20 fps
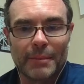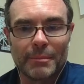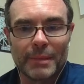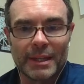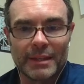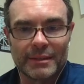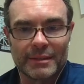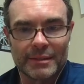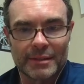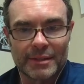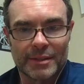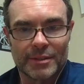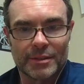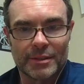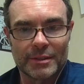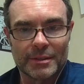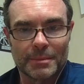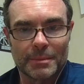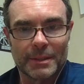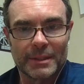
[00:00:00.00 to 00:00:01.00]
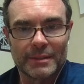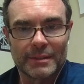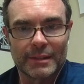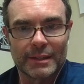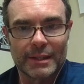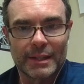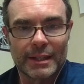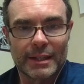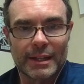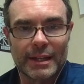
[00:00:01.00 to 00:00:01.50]
make decisions based
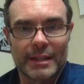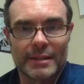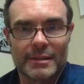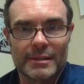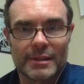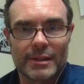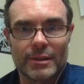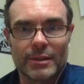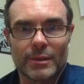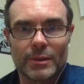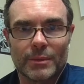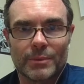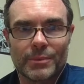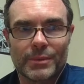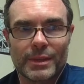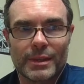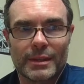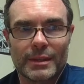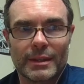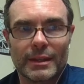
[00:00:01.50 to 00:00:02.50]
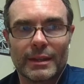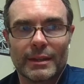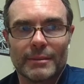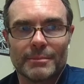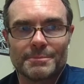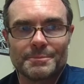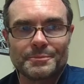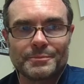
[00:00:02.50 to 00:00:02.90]
on it. And so the